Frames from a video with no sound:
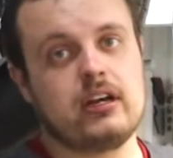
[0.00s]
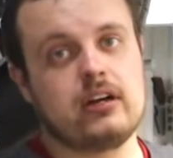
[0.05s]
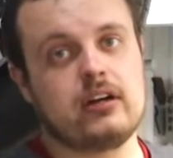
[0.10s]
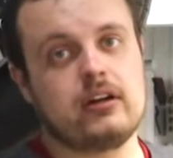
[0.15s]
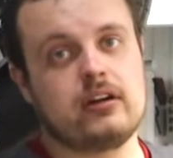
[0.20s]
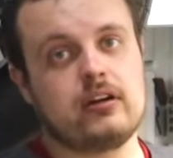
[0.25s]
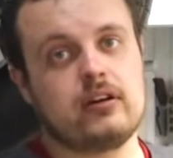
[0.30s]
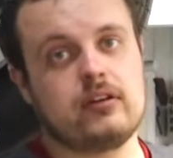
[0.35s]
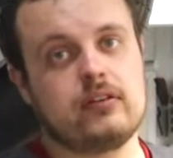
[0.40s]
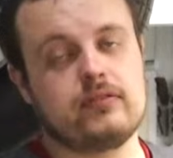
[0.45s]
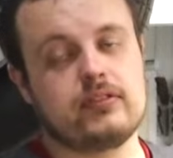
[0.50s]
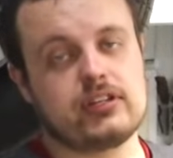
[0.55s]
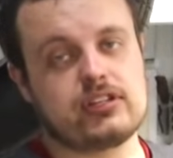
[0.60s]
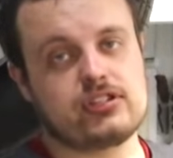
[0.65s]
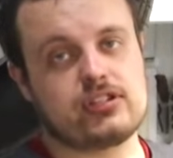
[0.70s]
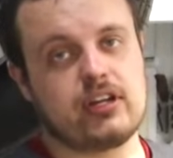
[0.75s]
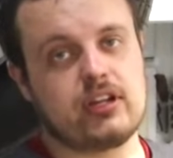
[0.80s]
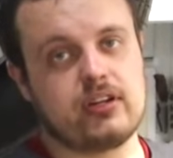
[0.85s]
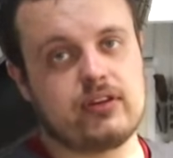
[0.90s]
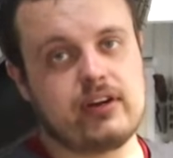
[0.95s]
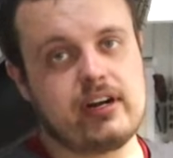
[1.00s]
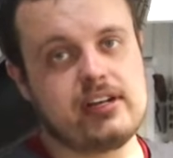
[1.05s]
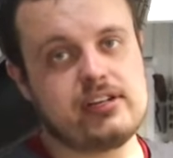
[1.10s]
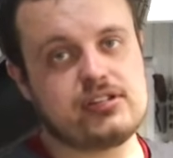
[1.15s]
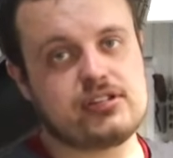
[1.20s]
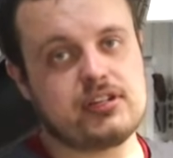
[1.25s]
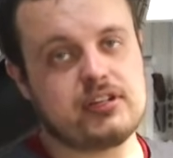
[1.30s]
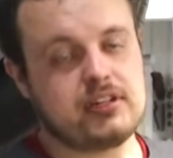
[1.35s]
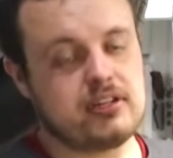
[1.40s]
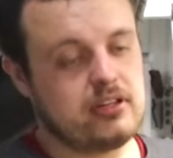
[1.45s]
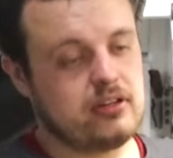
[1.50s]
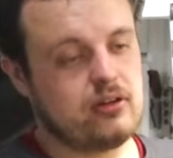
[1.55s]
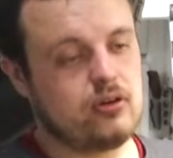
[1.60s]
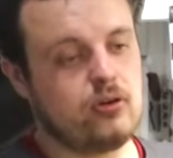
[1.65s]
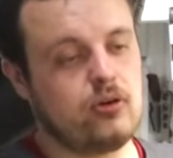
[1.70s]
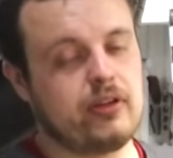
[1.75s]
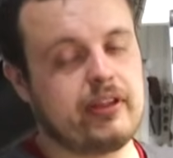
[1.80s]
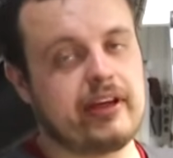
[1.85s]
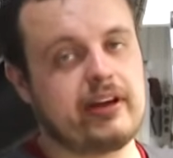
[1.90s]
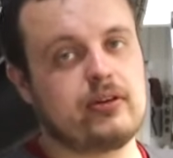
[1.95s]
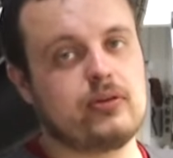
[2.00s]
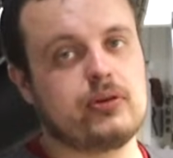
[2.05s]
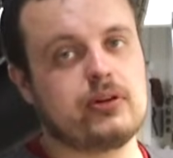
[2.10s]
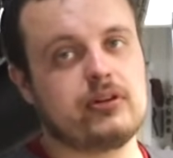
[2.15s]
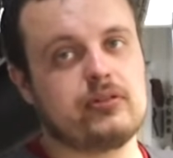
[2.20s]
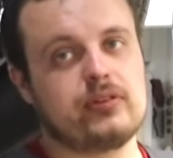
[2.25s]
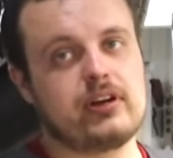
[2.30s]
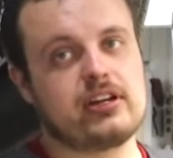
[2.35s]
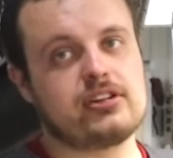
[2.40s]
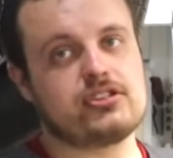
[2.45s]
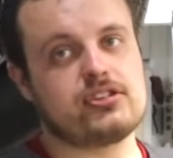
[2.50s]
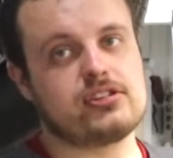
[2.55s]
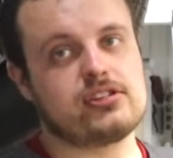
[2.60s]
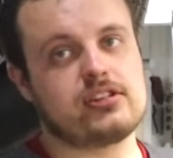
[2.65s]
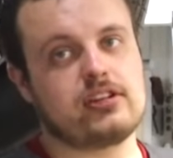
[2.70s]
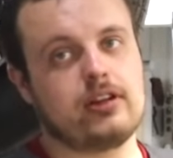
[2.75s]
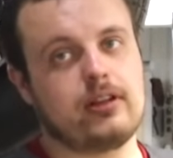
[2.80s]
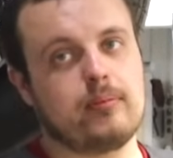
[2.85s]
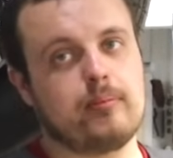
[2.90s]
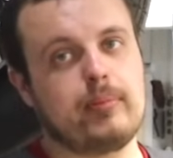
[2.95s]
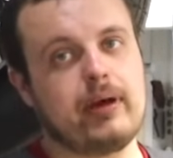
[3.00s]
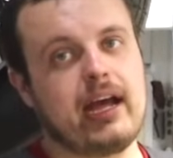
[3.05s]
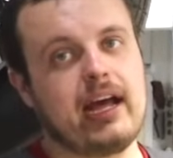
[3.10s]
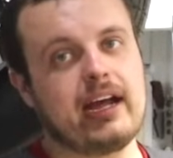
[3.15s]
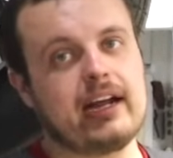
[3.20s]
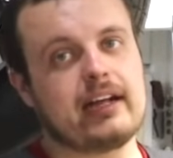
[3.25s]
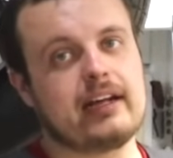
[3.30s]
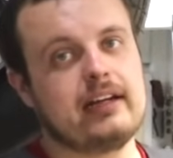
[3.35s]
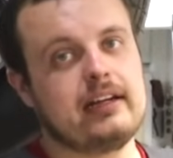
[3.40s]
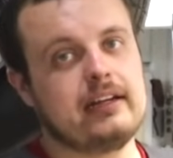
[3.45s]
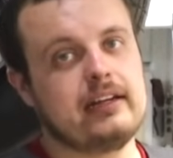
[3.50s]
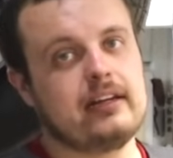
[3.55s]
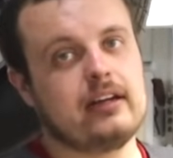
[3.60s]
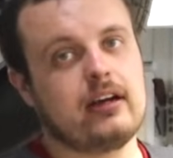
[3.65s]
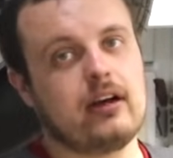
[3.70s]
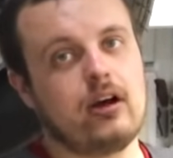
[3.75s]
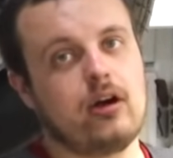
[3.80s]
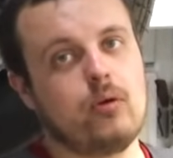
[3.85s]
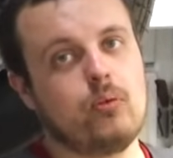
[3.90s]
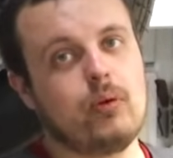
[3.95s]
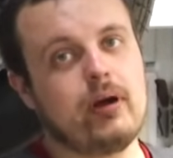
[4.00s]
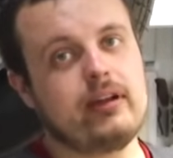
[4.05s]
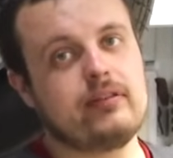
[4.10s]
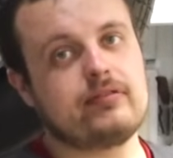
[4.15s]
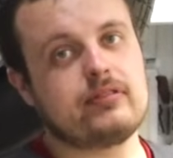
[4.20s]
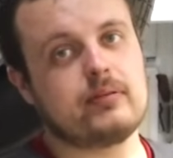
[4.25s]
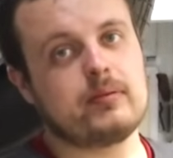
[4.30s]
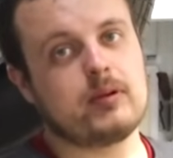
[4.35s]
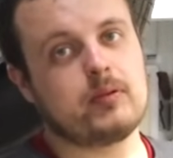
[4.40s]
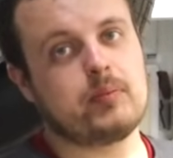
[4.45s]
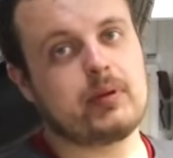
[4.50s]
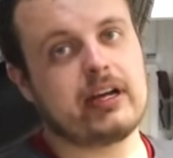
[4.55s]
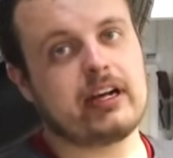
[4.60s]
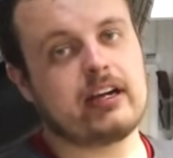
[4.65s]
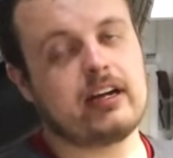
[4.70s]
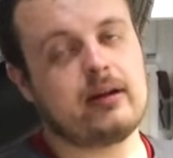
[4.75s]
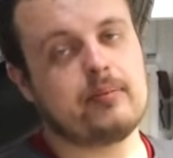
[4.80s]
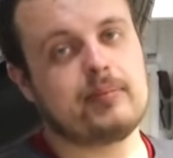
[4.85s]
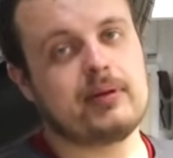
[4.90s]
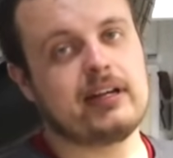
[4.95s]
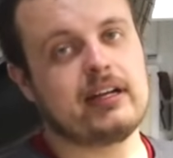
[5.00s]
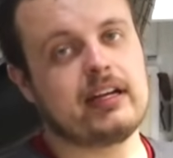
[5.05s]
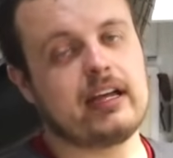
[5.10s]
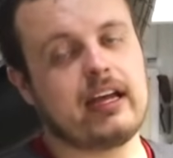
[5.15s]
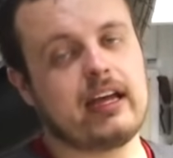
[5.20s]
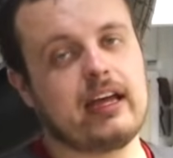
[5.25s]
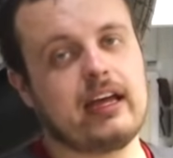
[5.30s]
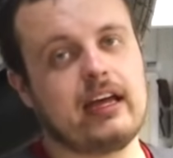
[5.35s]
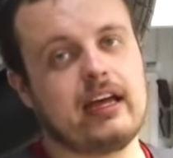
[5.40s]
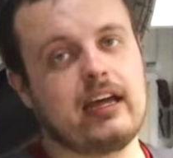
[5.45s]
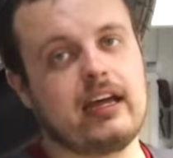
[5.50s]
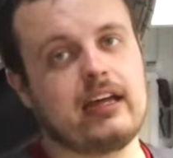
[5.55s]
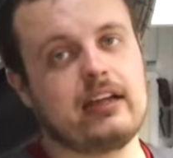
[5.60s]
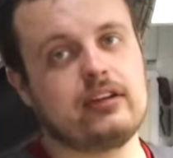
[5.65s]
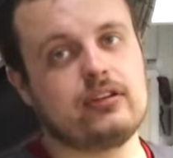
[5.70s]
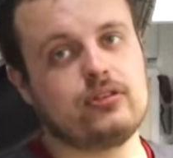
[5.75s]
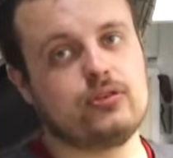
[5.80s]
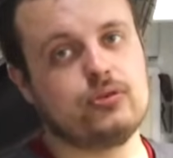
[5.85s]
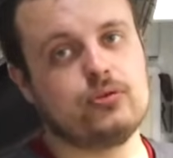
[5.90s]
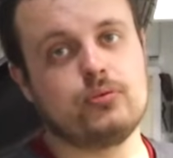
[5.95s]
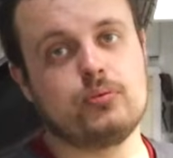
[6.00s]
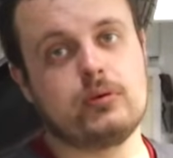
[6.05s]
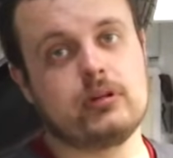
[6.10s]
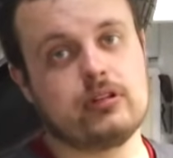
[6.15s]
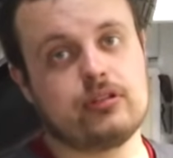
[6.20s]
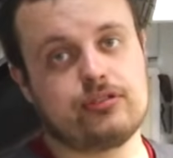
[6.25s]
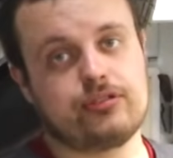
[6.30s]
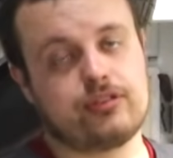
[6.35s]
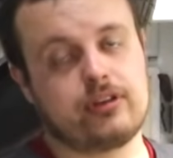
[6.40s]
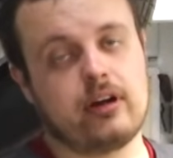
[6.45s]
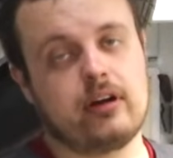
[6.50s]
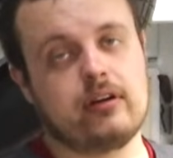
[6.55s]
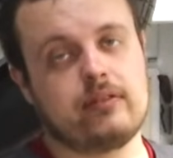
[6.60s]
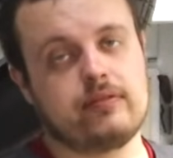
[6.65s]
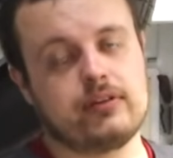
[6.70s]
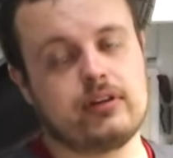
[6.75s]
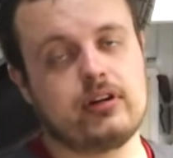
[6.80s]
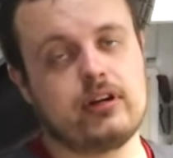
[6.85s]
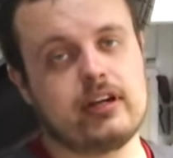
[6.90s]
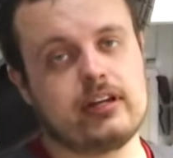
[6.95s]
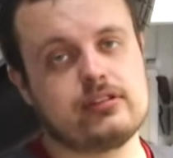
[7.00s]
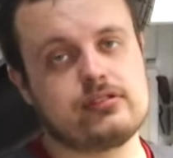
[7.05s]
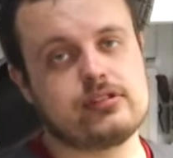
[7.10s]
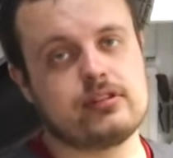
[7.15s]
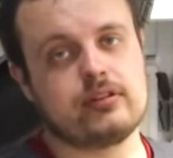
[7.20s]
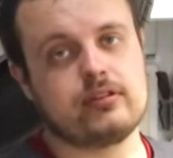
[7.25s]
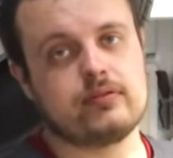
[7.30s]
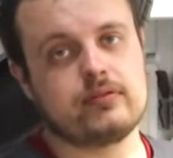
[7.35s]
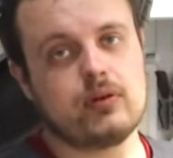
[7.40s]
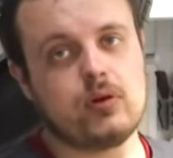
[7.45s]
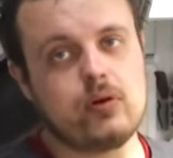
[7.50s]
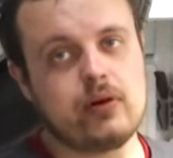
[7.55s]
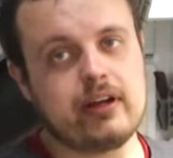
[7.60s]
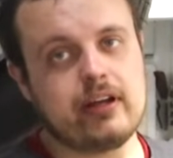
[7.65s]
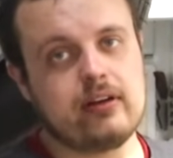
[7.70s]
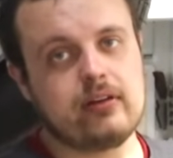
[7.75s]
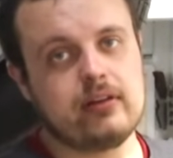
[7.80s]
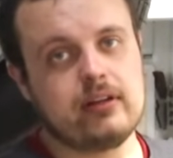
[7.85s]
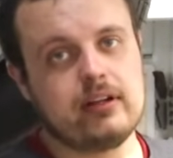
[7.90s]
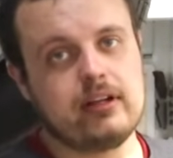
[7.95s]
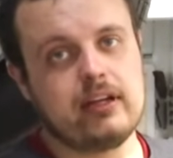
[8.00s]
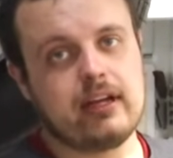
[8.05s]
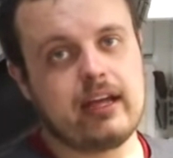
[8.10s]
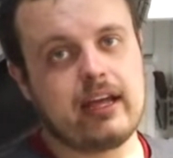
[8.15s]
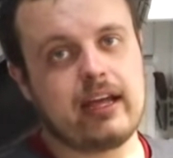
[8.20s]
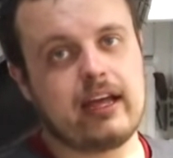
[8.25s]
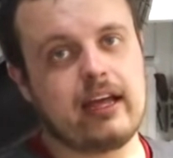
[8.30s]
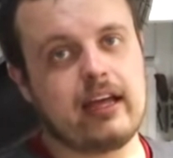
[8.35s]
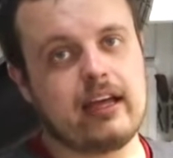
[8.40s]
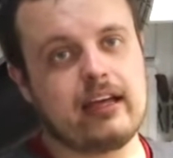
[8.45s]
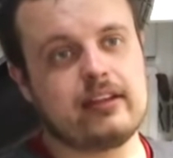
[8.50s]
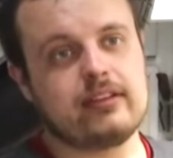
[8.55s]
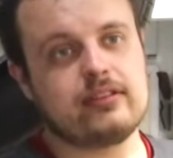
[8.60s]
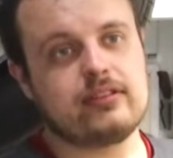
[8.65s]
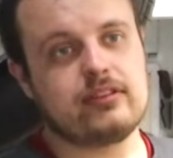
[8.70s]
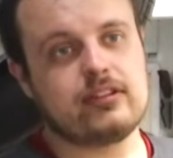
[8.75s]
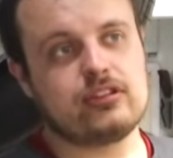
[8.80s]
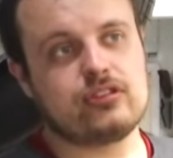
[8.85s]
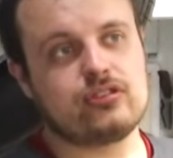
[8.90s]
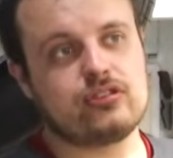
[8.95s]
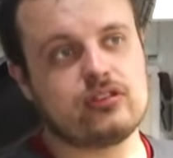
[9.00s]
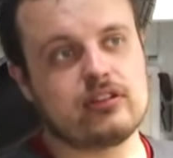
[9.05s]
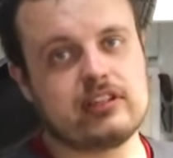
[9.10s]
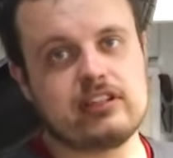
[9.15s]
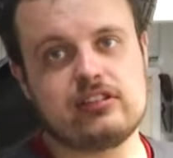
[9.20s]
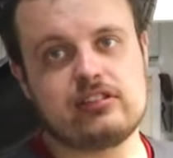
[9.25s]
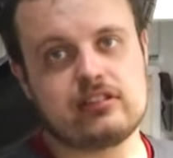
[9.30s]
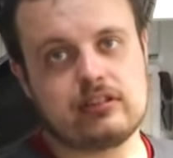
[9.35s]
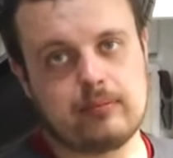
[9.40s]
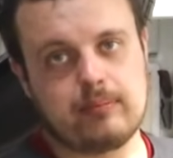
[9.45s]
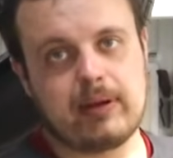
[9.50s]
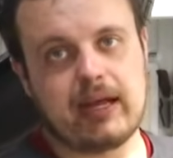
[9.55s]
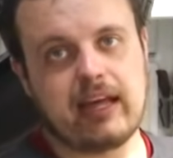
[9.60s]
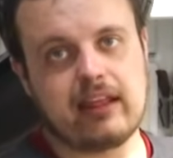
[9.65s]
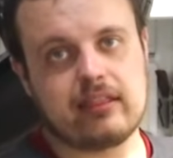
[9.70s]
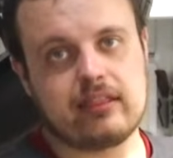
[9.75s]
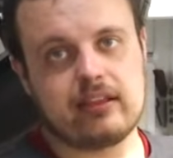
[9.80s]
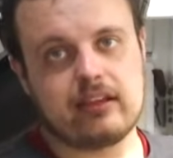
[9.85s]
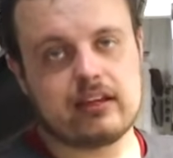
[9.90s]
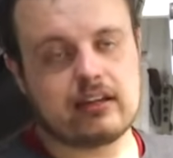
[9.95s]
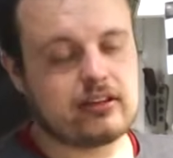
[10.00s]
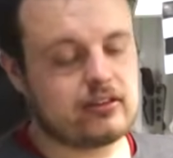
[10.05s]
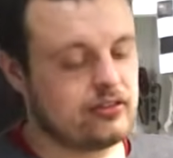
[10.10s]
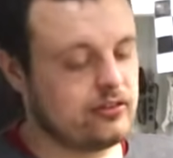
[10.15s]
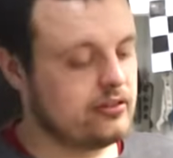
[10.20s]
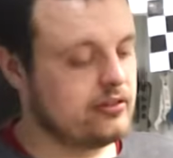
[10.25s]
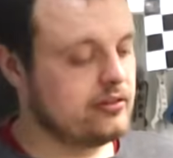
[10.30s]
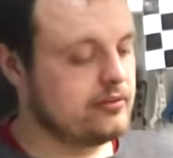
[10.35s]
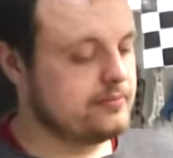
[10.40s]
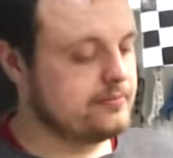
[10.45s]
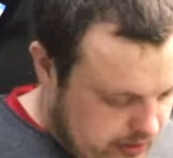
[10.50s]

of acceleration, all that oil rushes to the back away from the pickup, and you will starve your engine of oil, and this leads to bad things.